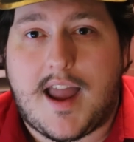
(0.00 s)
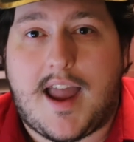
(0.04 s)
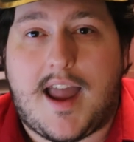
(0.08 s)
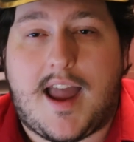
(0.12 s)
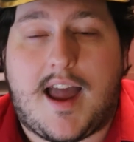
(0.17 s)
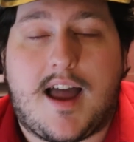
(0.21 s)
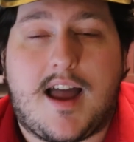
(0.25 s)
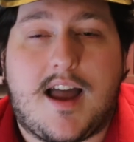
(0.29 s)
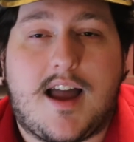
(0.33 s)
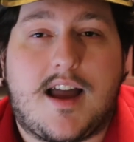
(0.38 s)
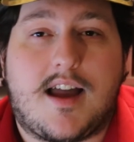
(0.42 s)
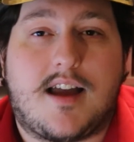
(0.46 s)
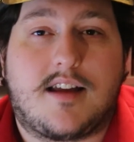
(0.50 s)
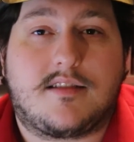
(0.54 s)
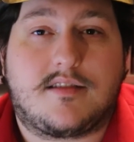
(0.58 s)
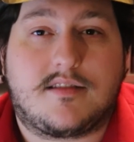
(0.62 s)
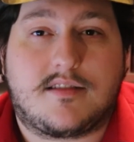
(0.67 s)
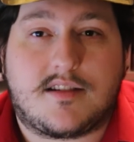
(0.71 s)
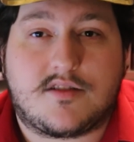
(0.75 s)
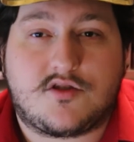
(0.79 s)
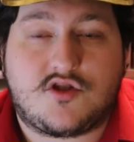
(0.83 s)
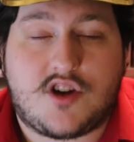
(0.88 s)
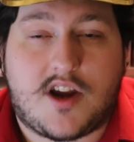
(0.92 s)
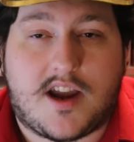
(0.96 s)

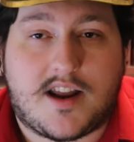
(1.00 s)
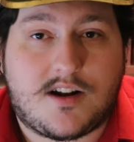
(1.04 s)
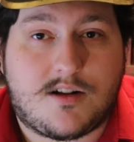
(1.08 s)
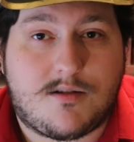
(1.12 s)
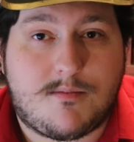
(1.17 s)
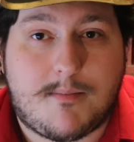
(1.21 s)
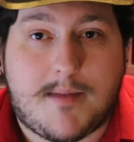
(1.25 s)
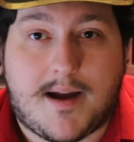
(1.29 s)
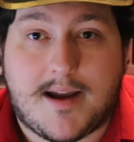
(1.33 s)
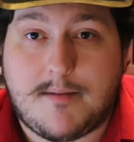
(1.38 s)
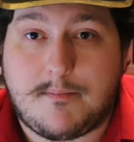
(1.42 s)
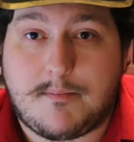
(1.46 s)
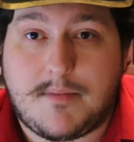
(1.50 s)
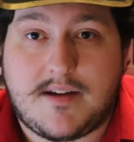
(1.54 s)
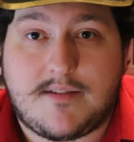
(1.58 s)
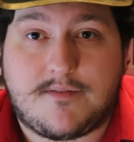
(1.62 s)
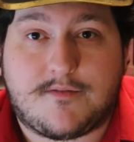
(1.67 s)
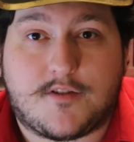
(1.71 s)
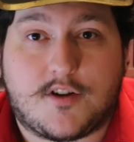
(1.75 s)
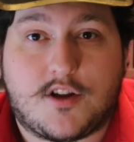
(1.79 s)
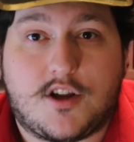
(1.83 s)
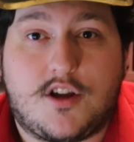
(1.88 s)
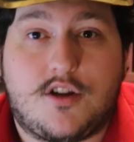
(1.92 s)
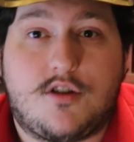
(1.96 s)
the channel might be
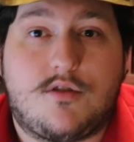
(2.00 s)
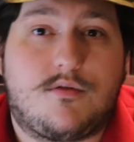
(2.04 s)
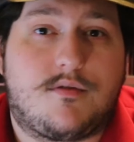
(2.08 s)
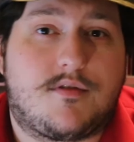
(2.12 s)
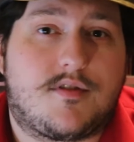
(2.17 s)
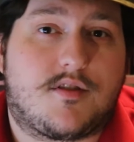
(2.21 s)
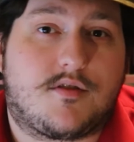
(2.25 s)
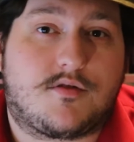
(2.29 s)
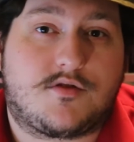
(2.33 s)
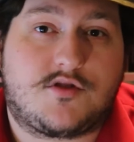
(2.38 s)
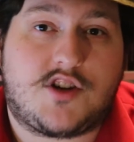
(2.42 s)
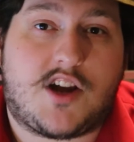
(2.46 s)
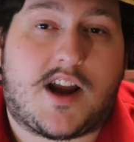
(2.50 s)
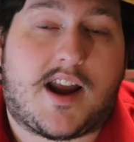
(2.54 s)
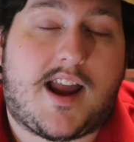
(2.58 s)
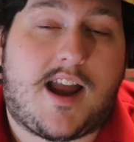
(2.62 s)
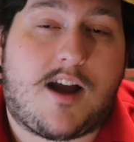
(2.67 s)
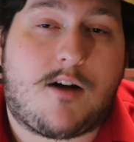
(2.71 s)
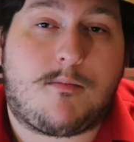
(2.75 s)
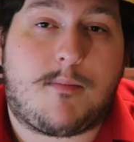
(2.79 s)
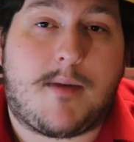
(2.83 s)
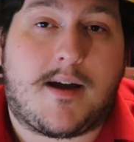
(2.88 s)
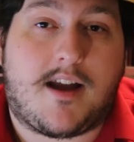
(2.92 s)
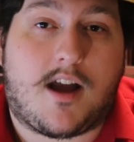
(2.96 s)
for you, so check
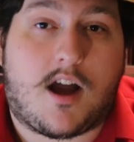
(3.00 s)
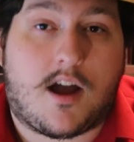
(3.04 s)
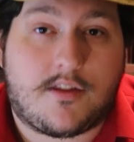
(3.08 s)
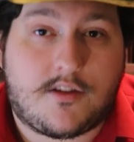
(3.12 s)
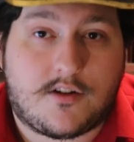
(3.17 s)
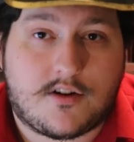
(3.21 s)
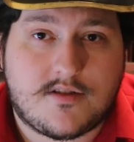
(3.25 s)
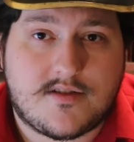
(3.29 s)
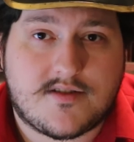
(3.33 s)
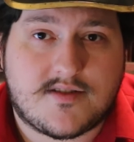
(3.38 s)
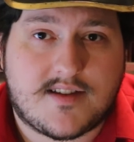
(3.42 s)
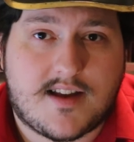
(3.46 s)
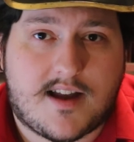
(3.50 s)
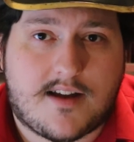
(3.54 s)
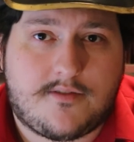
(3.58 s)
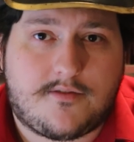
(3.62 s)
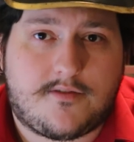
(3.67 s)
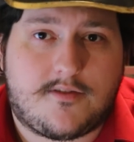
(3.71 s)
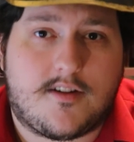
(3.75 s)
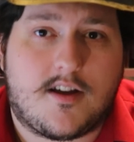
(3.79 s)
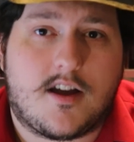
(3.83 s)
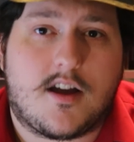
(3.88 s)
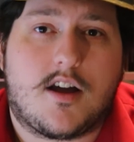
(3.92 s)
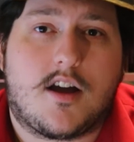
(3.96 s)
out my other
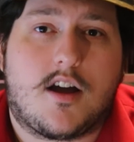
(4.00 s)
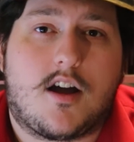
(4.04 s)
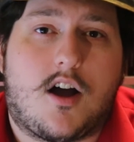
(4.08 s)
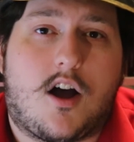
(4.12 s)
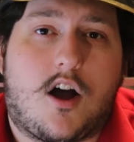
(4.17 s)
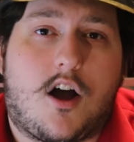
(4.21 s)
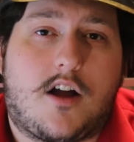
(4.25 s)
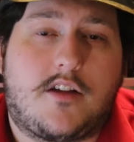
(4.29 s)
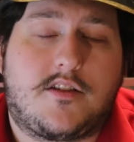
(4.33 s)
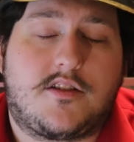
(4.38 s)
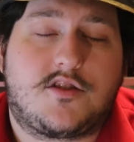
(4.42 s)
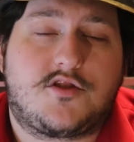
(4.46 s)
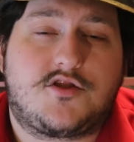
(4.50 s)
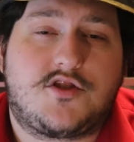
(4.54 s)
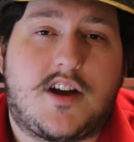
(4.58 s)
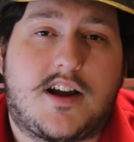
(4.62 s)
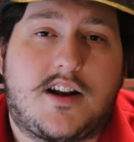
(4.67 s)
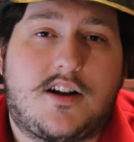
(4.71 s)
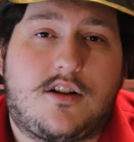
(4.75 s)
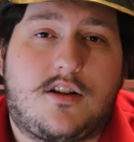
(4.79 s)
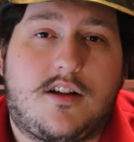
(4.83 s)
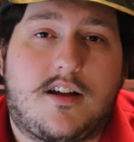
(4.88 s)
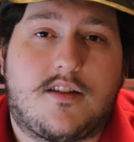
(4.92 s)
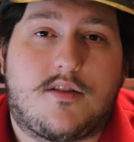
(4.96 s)
stuff on the
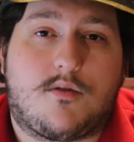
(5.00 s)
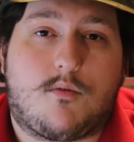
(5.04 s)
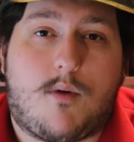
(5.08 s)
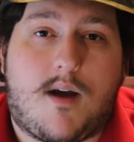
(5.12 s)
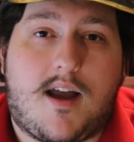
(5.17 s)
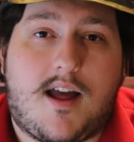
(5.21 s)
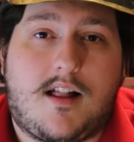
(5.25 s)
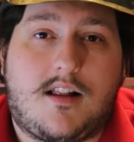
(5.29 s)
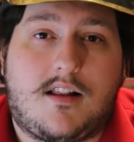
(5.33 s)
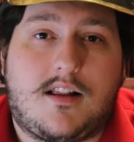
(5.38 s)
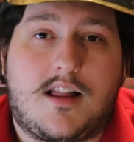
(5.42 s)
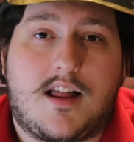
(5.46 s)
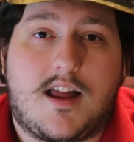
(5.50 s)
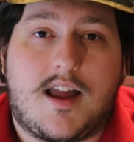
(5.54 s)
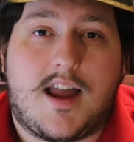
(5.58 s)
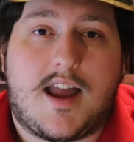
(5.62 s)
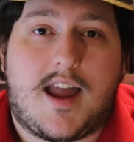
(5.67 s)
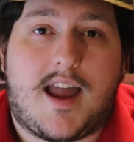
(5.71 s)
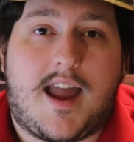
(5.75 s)
channel as well,